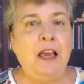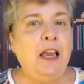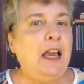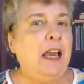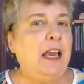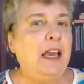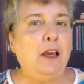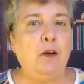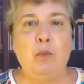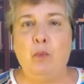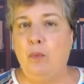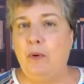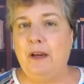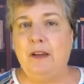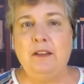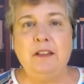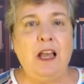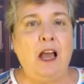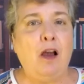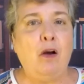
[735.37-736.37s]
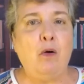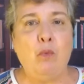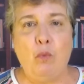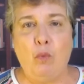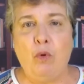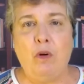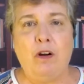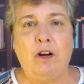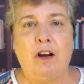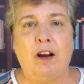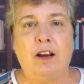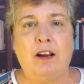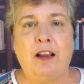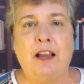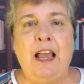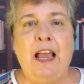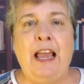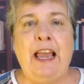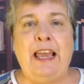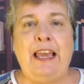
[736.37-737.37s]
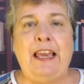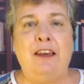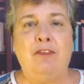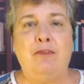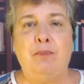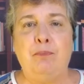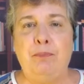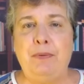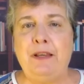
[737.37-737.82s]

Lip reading: It will not work if